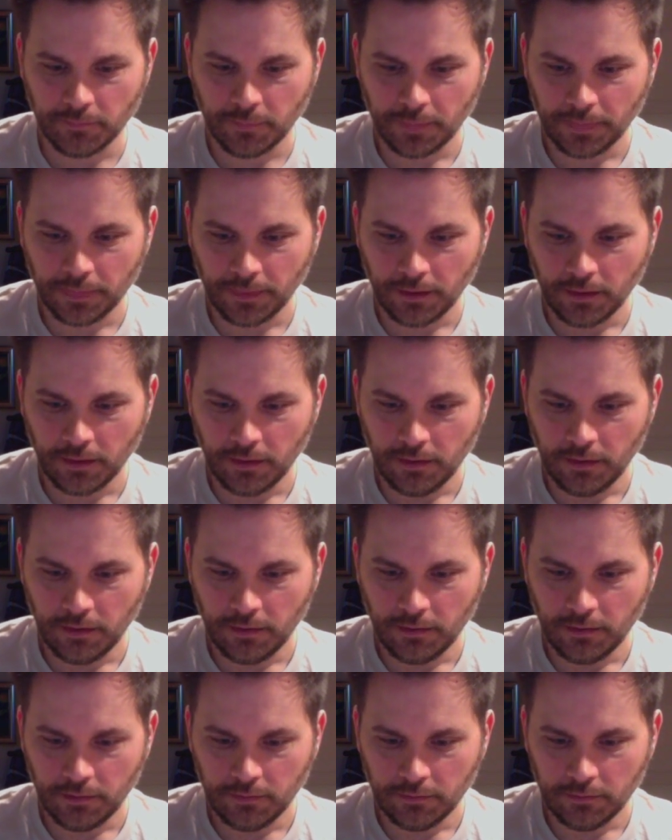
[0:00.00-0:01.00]

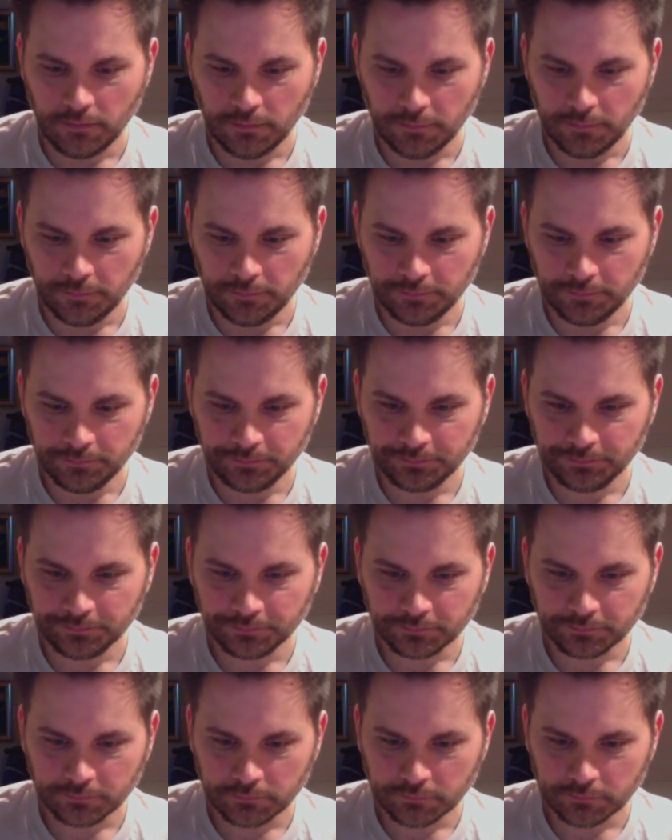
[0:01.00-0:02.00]

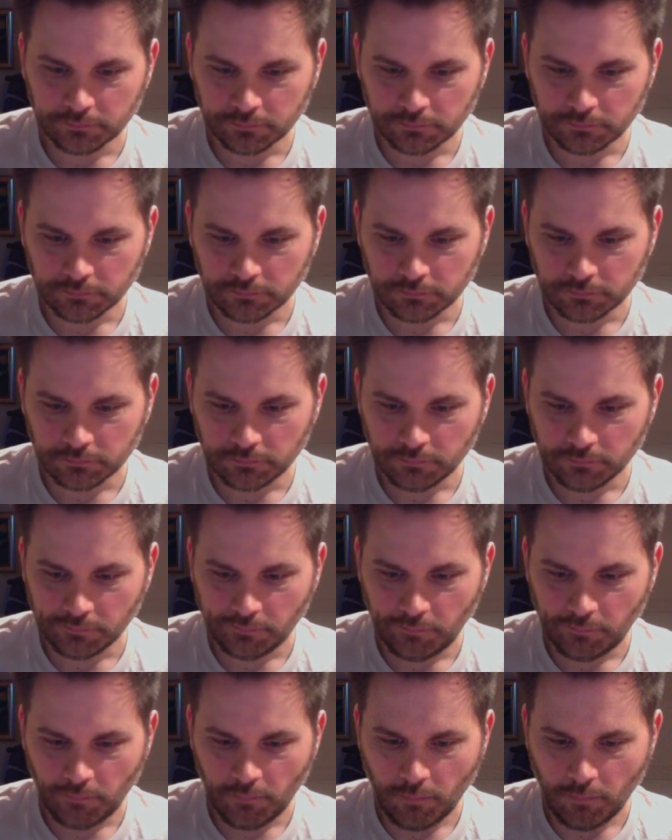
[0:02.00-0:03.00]

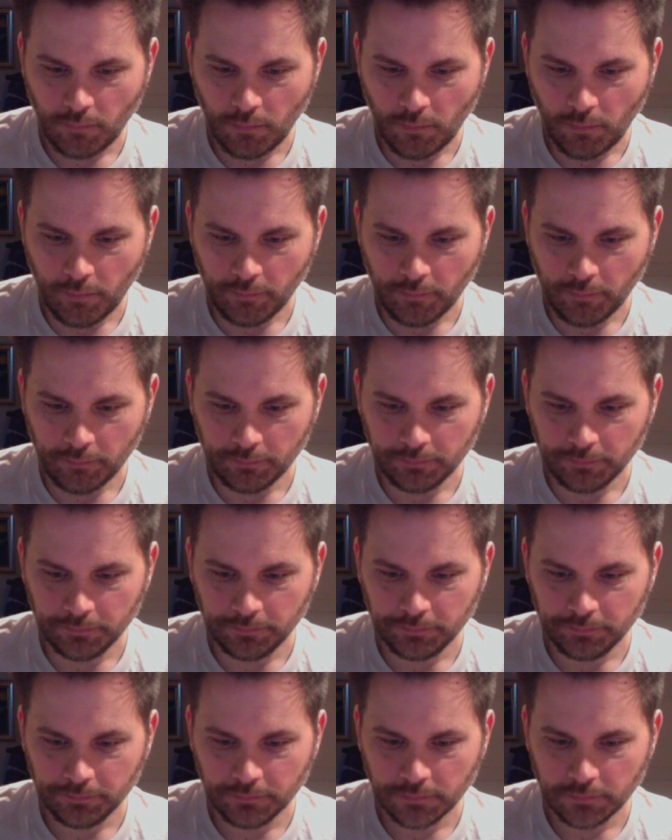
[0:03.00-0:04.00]

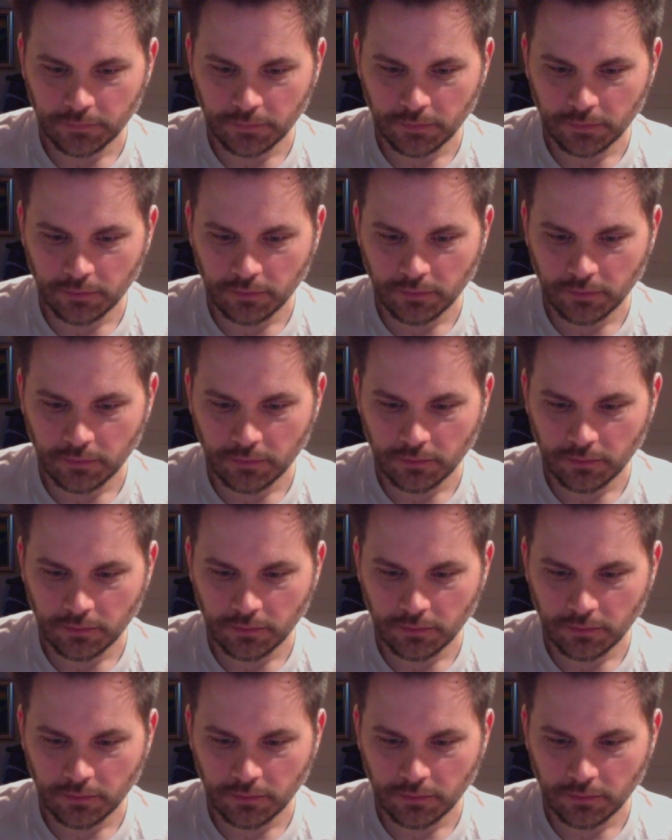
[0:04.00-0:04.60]
[no speech]